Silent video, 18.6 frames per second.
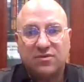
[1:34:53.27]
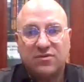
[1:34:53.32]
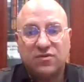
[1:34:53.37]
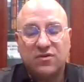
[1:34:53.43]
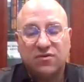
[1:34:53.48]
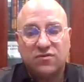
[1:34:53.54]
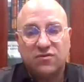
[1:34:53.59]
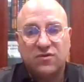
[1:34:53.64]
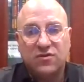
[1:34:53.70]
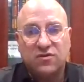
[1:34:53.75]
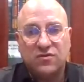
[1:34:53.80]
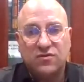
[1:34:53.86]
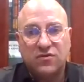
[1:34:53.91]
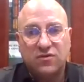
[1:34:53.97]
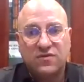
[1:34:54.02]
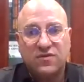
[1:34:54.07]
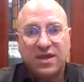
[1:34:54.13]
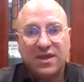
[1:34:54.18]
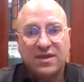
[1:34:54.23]

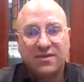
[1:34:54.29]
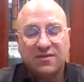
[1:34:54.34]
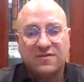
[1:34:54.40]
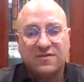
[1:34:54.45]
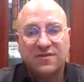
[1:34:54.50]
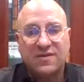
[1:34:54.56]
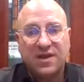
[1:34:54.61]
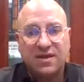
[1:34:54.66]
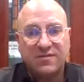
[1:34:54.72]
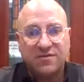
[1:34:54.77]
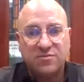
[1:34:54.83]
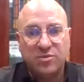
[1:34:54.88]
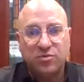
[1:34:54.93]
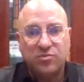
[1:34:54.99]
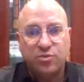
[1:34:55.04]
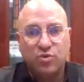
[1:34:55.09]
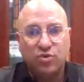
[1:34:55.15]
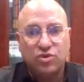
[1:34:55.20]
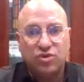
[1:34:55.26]
take a
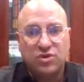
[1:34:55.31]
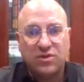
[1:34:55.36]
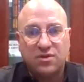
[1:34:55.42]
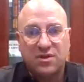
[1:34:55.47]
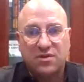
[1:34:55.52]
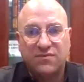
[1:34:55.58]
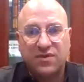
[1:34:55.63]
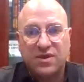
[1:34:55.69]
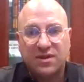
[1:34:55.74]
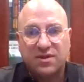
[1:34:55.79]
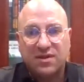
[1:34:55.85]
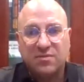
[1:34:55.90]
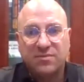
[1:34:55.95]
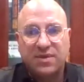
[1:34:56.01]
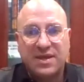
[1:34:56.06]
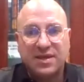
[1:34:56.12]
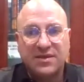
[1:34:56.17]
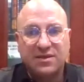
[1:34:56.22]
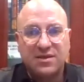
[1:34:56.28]
sizable portion of it and
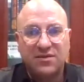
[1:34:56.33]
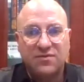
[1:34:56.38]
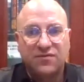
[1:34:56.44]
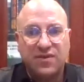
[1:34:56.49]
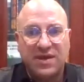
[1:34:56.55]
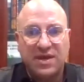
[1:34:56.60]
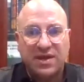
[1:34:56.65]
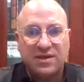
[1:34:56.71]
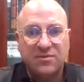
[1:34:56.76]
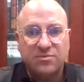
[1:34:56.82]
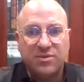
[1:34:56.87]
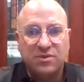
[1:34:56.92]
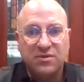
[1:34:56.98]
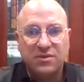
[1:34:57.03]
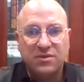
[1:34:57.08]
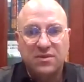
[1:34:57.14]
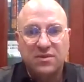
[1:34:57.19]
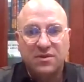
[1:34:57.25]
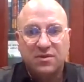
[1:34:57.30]
make it
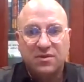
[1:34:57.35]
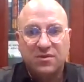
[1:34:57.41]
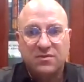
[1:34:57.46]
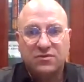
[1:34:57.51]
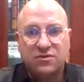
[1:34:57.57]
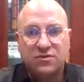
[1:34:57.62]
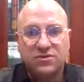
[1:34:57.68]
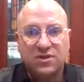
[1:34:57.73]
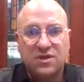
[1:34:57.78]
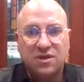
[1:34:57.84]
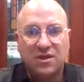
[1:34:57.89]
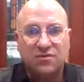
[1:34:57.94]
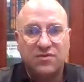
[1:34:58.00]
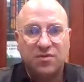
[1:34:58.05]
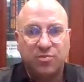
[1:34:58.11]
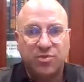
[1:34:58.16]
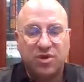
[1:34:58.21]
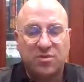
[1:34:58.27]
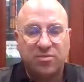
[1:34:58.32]
available to solve
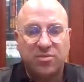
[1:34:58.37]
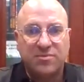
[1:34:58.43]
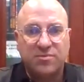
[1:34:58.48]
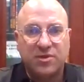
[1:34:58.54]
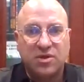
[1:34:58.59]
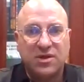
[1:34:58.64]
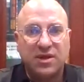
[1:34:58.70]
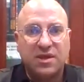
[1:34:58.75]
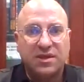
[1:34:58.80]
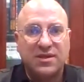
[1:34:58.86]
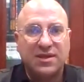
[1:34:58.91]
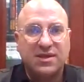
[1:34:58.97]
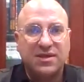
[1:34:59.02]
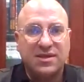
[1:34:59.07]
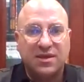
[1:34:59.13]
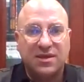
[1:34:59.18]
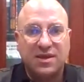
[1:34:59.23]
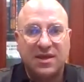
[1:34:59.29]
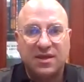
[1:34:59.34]
a problem, not only
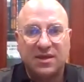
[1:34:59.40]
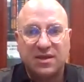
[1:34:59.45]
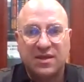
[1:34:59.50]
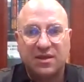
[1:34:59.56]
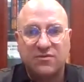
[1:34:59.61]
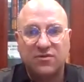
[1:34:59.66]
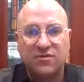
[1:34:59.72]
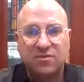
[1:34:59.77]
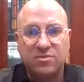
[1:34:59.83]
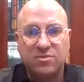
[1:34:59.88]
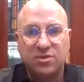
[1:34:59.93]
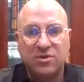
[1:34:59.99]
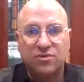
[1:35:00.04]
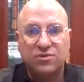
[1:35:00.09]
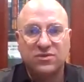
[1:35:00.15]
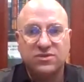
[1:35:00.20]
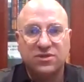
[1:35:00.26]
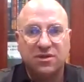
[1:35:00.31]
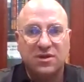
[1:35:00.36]
here in our country, but
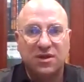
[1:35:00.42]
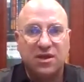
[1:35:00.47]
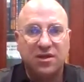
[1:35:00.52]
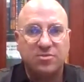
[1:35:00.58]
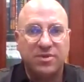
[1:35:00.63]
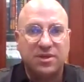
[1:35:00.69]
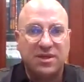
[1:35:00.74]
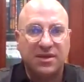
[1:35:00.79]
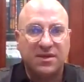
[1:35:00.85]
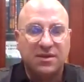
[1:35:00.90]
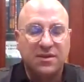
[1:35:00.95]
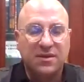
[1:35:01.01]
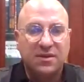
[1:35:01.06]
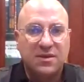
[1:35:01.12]
also globally.